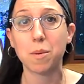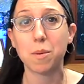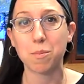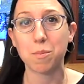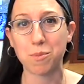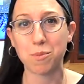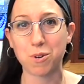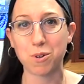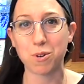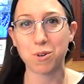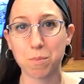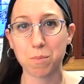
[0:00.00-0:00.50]

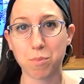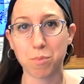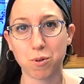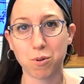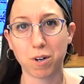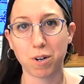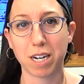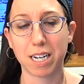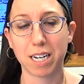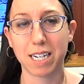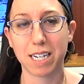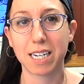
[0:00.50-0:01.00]
more
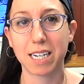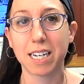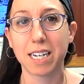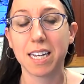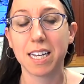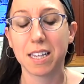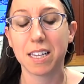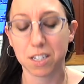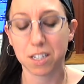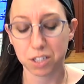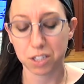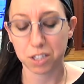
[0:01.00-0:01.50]
important
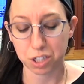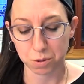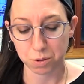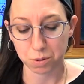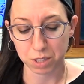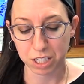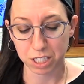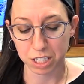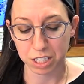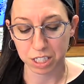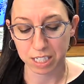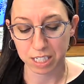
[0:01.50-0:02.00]
than
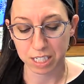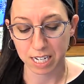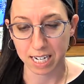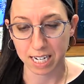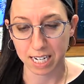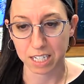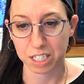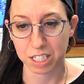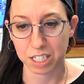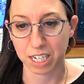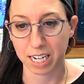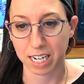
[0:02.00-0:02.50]
Jewish
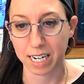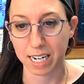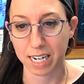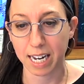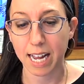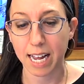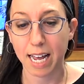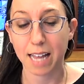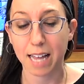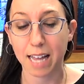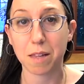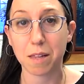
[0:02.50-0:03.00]
education
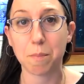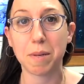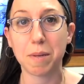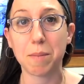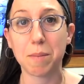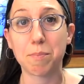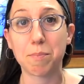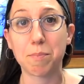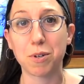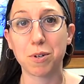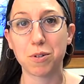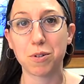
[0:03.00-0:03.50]
and the
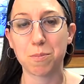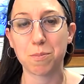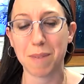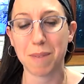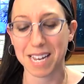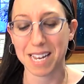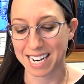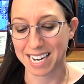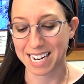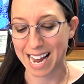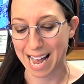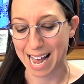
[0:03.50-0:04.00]
people who
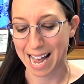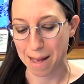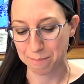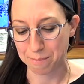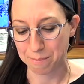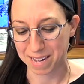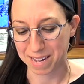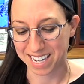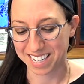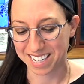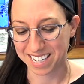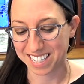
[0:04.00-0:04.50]
make it
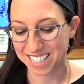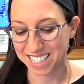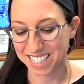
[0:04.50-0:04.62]
happen.